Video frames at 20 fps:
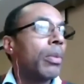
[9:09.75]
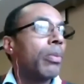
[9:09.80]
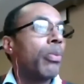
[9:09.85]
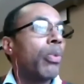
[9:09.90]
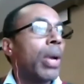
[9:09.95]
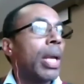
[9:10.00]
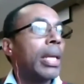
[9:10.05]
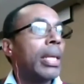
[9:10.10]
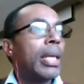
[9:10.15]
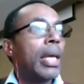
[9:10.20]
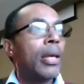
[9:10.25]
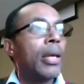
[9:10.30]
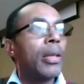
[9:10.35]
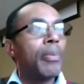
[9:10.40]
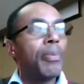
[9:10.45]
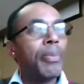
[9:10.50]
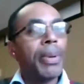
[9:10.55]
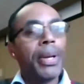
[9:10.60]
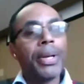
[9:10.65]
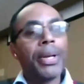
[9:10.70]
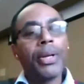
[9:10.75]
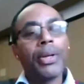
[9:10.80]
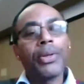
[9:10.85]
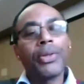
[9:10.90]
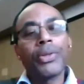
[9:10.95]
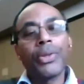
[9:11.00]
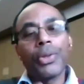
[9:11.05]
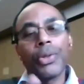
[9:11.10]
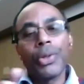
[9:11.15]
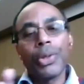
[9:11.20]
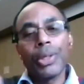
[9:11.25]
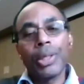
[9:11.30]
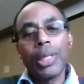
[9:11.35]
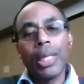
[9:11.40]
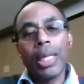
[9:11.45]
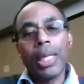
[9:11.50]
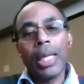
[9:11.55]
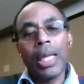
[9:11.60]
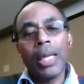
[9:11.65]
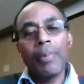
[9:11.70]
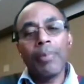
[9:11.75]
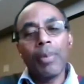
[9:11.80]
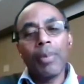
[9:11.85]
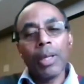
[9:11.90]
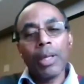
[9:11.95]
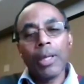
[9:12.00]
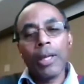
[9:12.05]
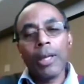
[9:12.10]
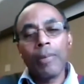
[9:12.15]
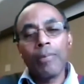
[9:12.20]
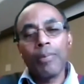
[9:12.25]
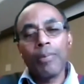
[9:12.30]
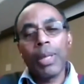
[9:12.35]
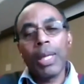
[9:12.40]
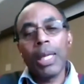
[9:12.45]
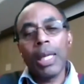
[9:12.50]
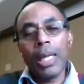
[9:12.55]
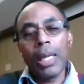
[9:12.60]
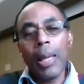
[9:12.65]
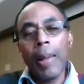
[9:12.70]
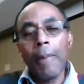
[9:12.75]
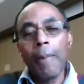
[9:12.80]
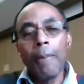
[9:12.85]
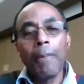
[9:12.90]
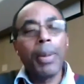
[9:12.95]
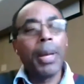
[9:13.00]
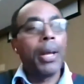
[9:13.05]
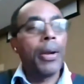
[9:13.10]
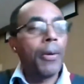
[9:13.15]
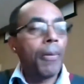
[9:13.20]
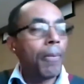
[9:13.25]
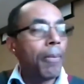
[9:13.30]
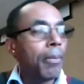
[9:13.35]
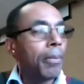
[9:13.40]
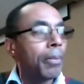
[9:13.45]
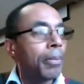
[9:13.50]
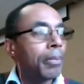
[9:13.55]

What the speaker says: to break down the barriers so your team can be better.